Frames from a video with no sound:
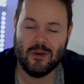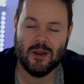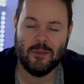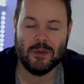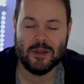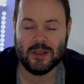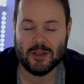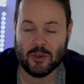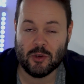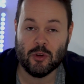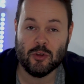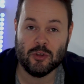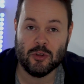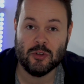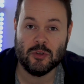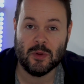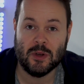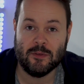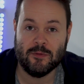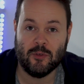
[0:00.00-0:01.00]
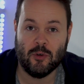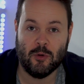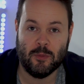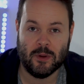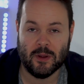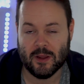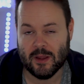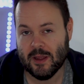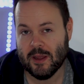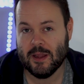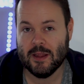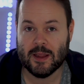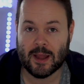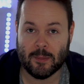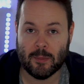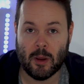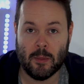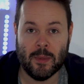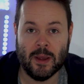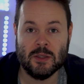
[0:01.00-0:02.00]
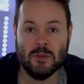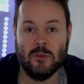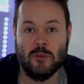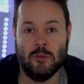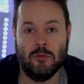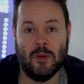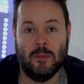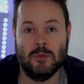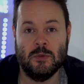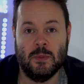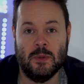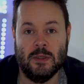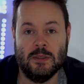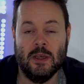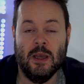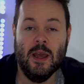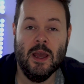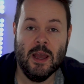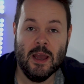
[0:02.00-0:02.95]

I mean, you could do 24, but that might mess with your RAM speeds.